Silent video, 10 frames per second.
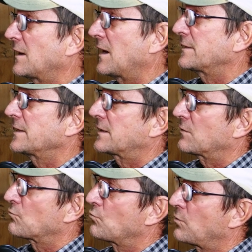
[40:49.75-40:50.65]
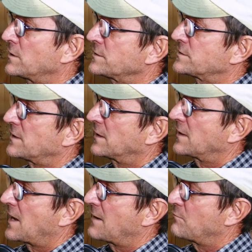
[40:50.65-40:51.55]
I think there was a
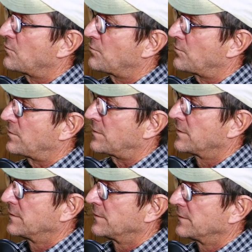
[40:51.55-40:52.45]
lot more